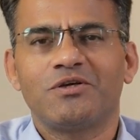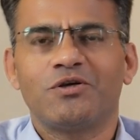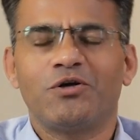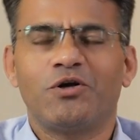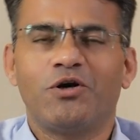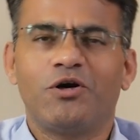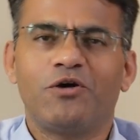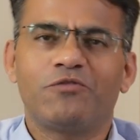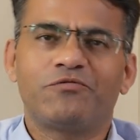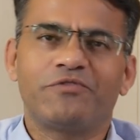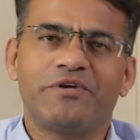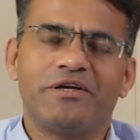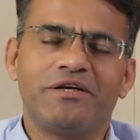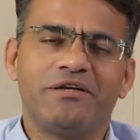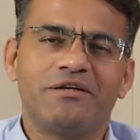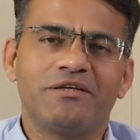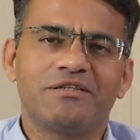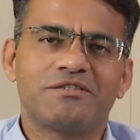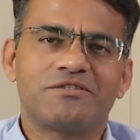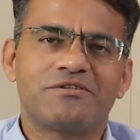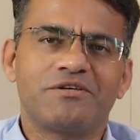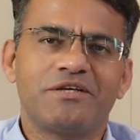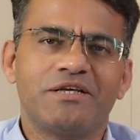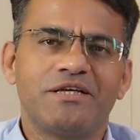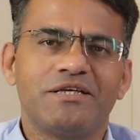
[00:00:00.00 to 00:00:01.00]
of
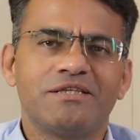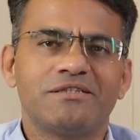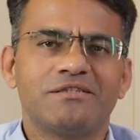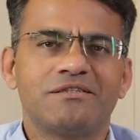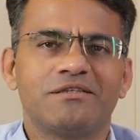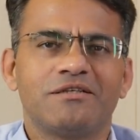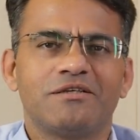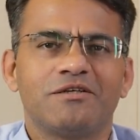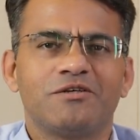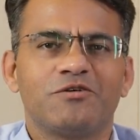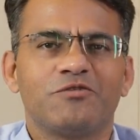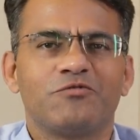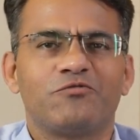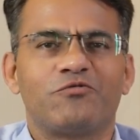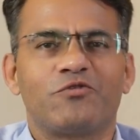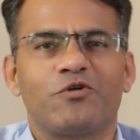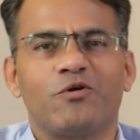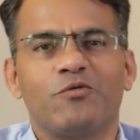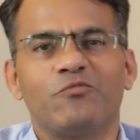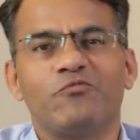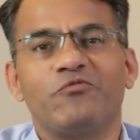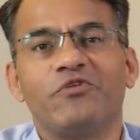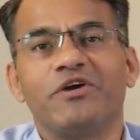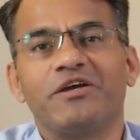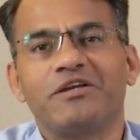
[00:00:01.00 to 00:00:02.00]
industries
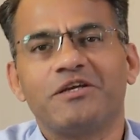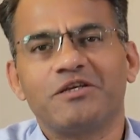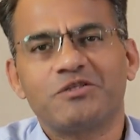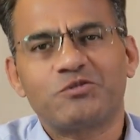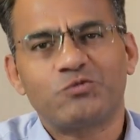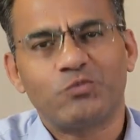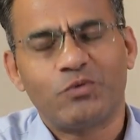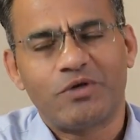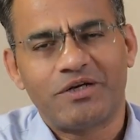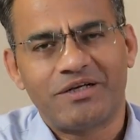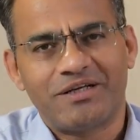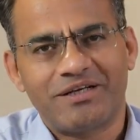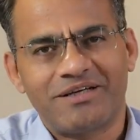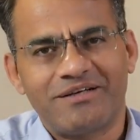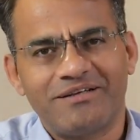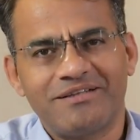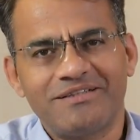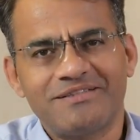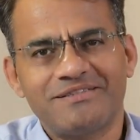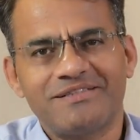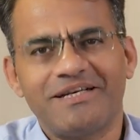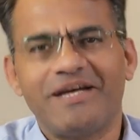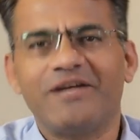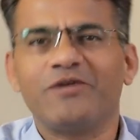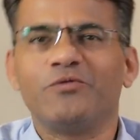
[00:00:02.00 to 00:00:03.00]
from various
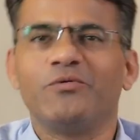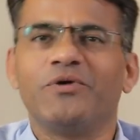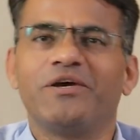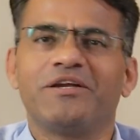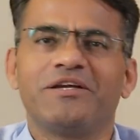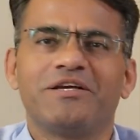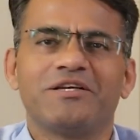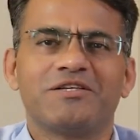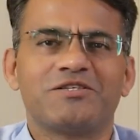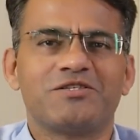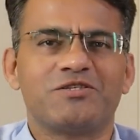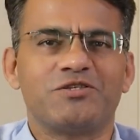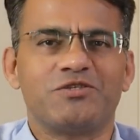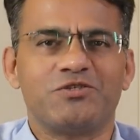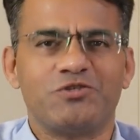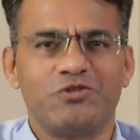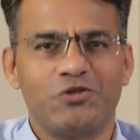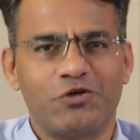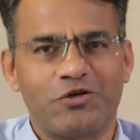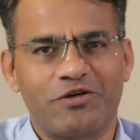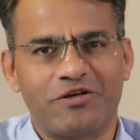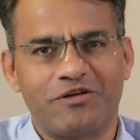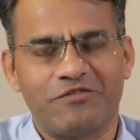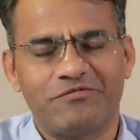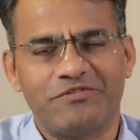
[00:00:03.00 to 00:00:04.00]
verticals and various
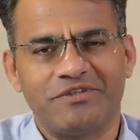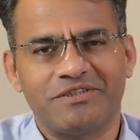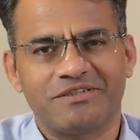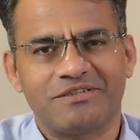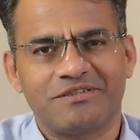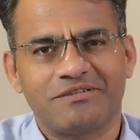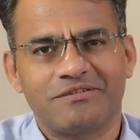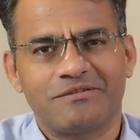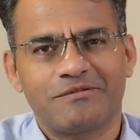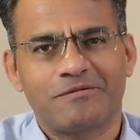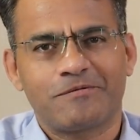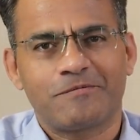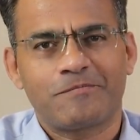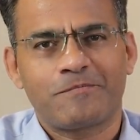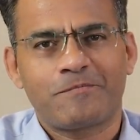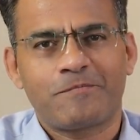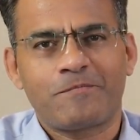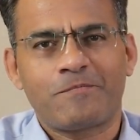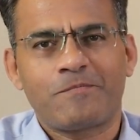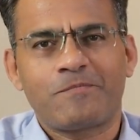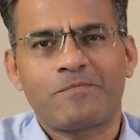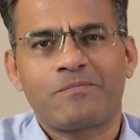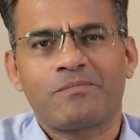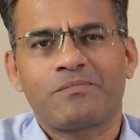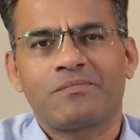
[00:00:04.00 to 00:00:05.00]
geographies.
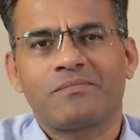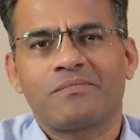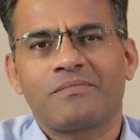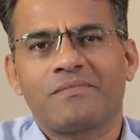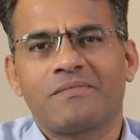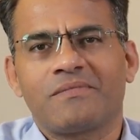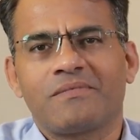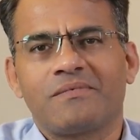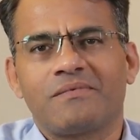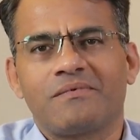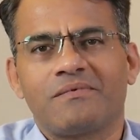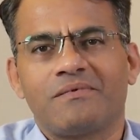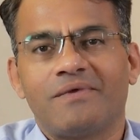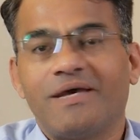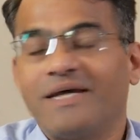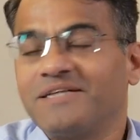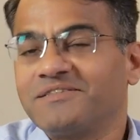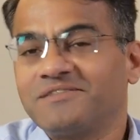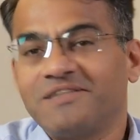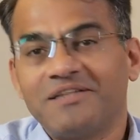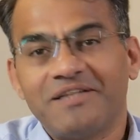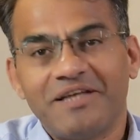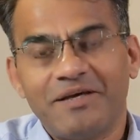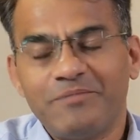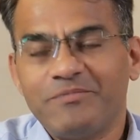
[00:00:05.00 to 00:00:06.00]
As
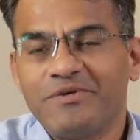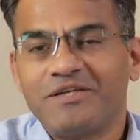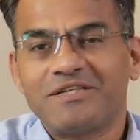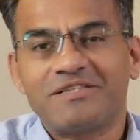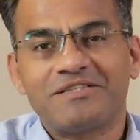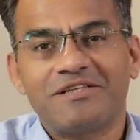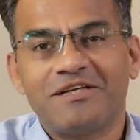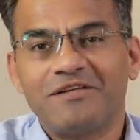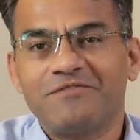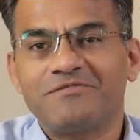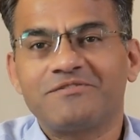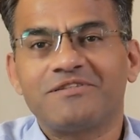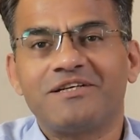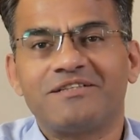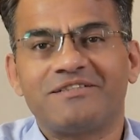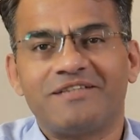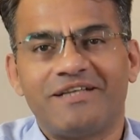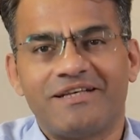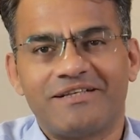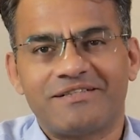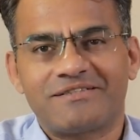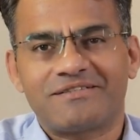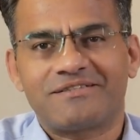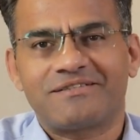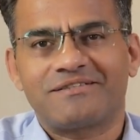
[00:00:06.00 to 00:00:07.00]
the name itself
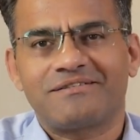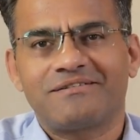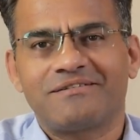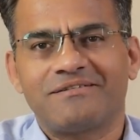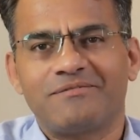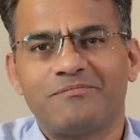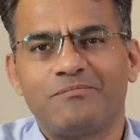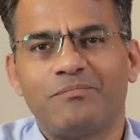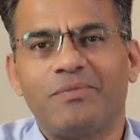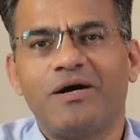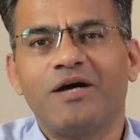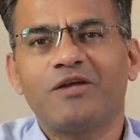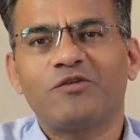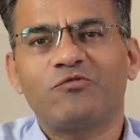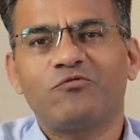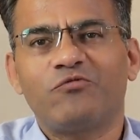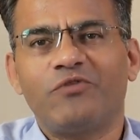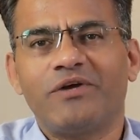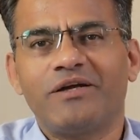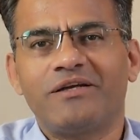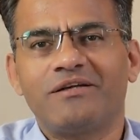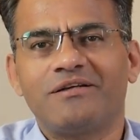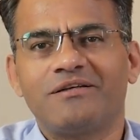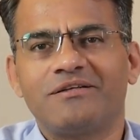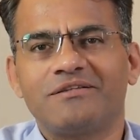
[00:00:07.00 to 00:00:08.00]
suggests,
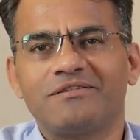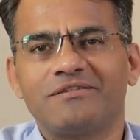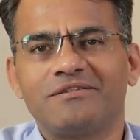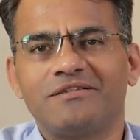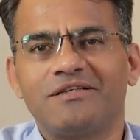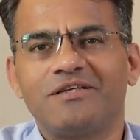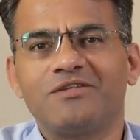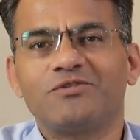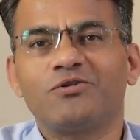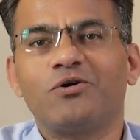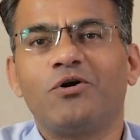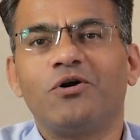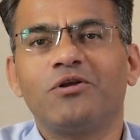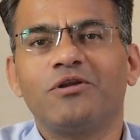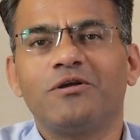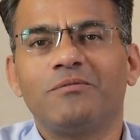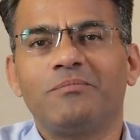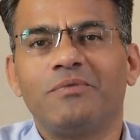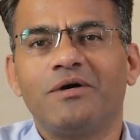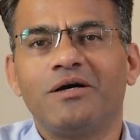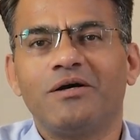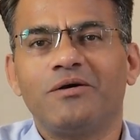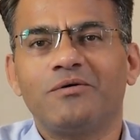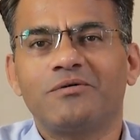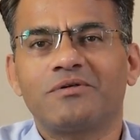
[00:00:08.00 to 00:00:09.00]
Pathfinders is all
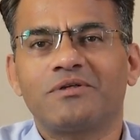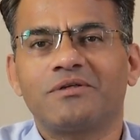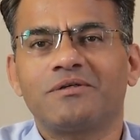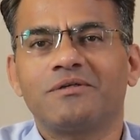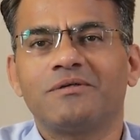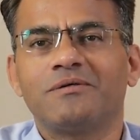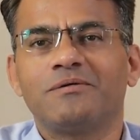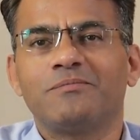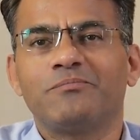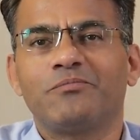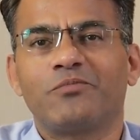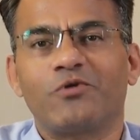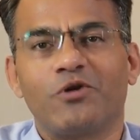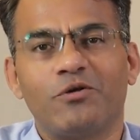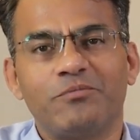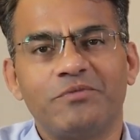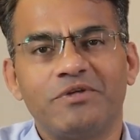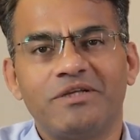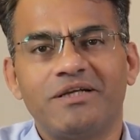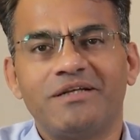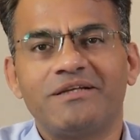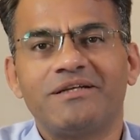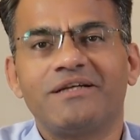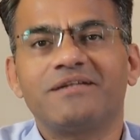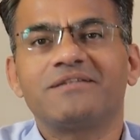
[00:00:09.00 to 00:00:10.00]
about
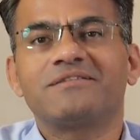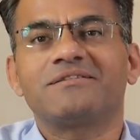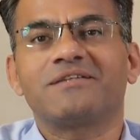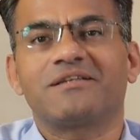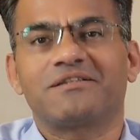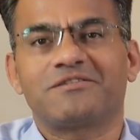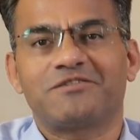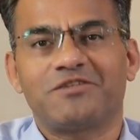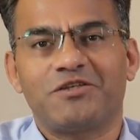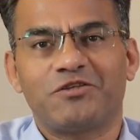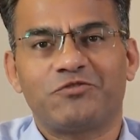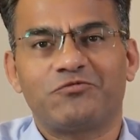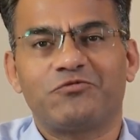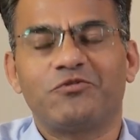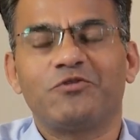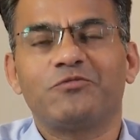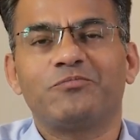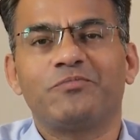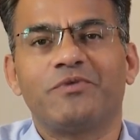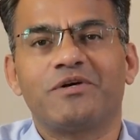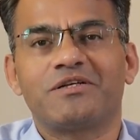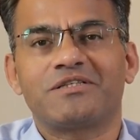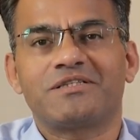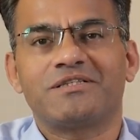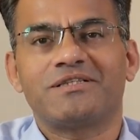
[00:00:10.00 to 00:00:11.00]
prominent and successful
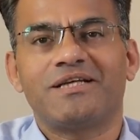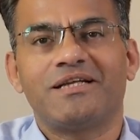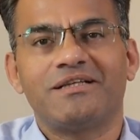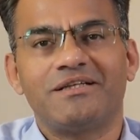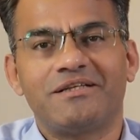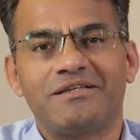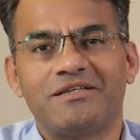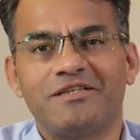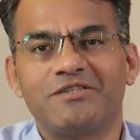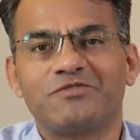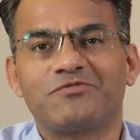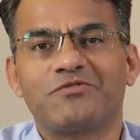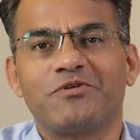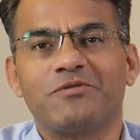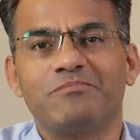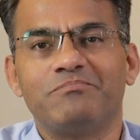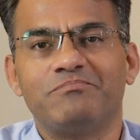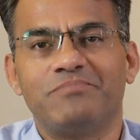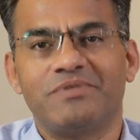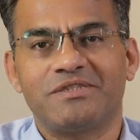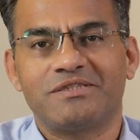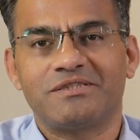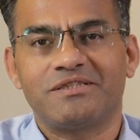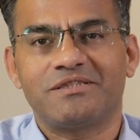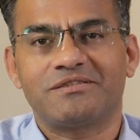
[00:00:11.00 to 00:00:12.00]
personalities from
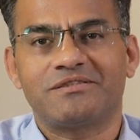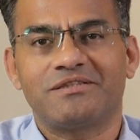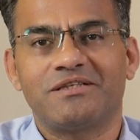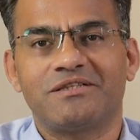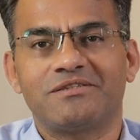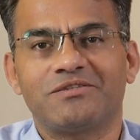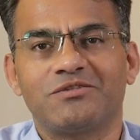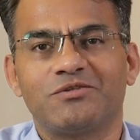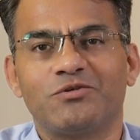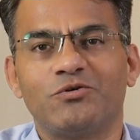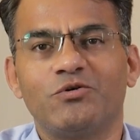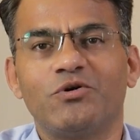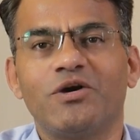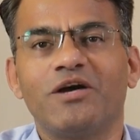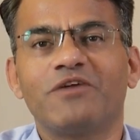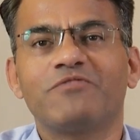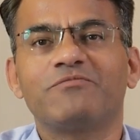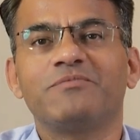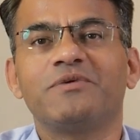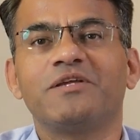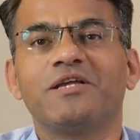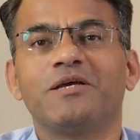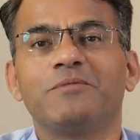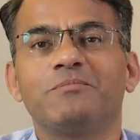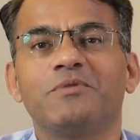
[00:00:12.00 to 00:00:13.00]
businesses who have
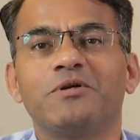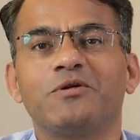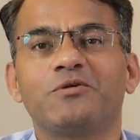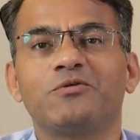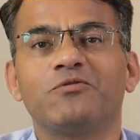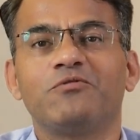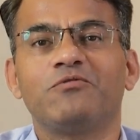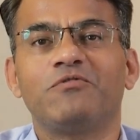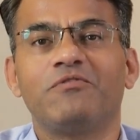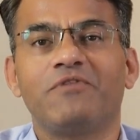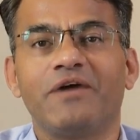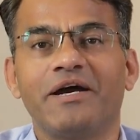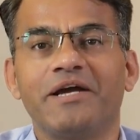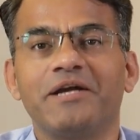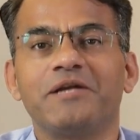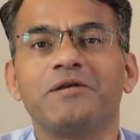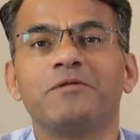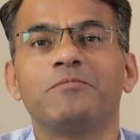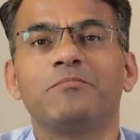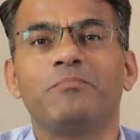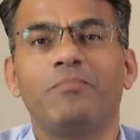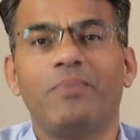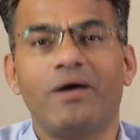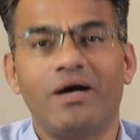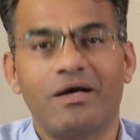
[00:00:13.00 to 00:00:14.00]
been able to find
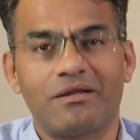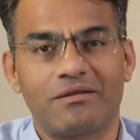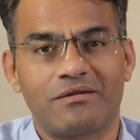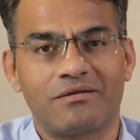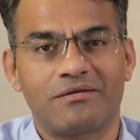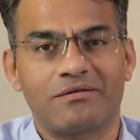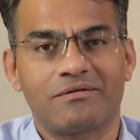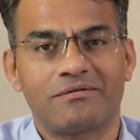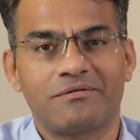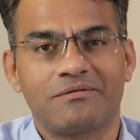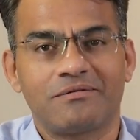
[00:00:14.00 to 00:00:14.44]
path